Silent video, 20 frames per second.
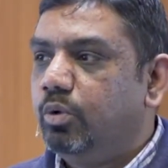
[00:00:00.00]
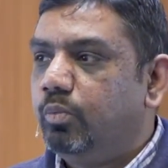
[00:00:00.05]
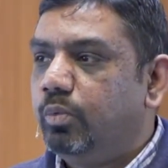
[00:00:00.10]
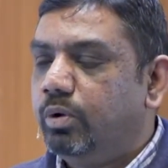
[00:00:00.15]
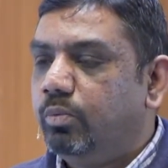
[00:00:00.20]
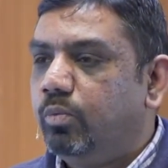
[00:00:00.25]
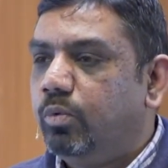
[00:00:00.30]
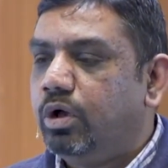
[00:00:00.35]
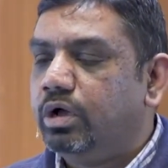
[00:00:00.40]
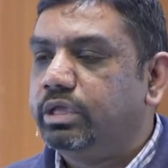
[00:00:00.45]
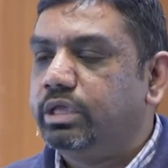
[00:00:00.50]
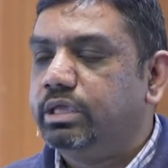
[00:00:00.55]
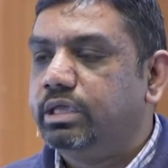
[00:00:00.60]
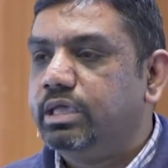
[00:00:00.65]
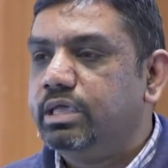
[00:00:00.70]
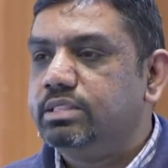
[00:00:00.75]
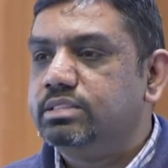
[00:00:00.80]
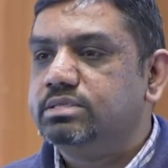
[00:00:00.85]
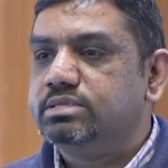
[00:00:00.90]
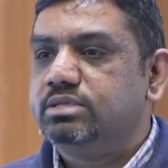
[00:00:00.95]
we're
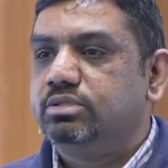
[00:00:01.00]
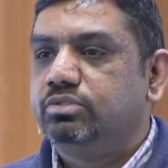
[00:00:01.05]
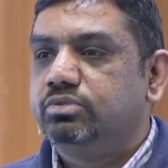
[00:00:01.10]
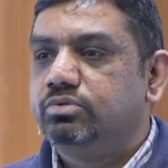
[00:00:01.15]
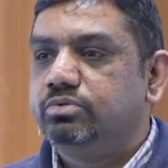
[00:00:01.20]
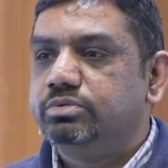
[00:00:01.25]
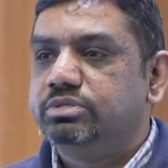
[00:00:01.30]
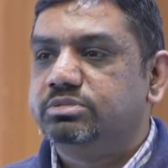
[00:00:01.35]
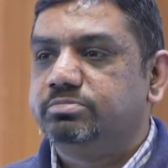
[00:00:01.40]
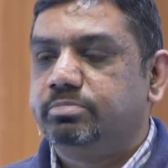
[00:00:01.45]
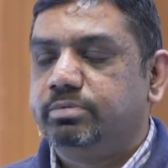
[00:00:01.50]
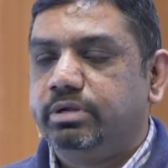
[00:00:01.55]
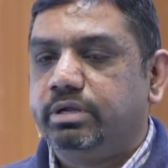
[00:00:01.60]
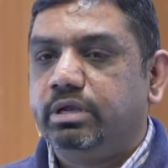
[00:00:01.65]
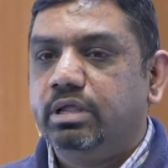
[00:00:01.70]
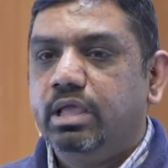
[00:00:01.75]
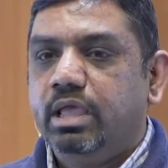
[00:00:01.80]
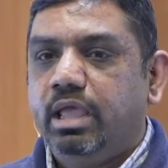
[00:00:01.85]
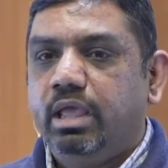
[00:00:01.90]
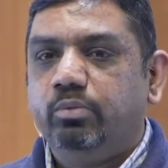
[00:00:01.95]
walking in the, through the
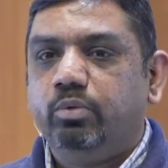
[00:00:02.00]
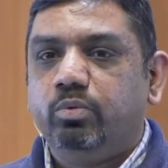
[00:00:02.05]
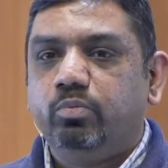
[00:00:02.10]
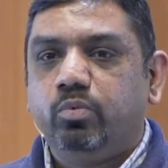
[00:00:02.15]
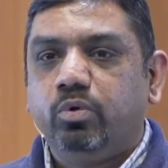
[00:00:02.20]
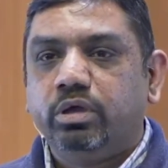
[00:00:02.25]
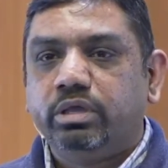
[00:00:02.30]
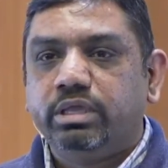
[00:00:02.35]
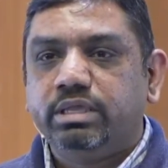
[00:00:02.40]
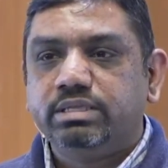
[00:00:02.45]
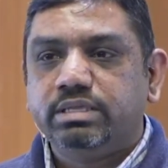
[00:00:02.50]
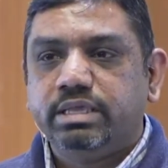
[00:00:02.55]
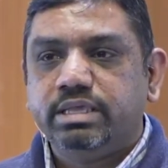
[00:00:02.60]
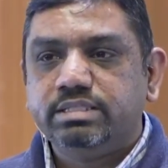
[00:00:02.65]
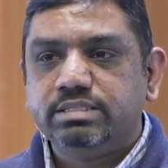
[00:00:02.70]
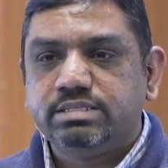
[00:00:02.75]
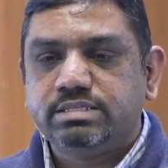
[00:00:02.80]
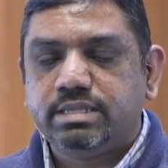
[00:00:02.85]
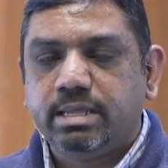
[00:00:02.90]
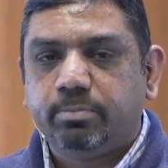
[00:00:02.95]
Spirit and we're walking
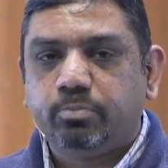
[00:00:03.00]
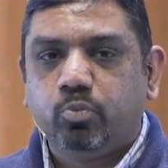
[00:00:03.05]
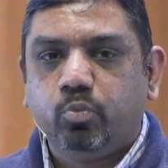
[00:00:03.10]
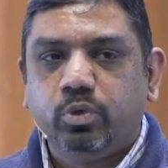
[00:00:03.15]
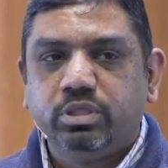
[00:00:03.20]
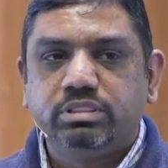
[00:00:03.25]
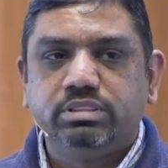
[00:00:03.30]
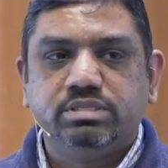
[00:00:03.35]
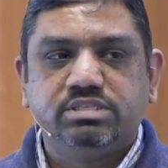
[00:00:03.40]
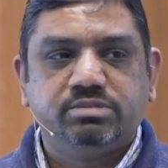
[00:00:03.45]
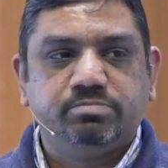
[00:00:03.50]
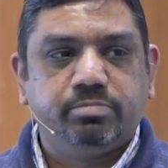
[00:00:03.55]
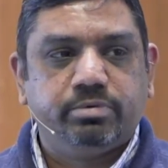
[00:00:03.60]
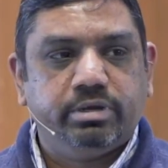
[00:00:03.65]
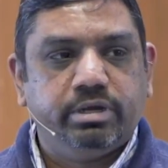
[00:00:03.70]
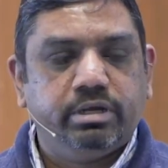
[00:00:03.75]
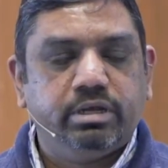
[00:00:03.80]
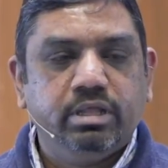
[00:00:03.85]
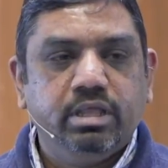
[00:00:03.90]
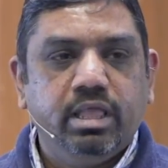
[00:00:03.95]
in step with the
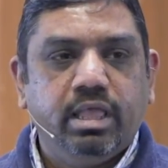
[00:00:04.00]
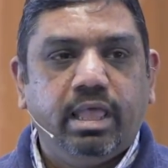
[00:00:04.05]
Spirit.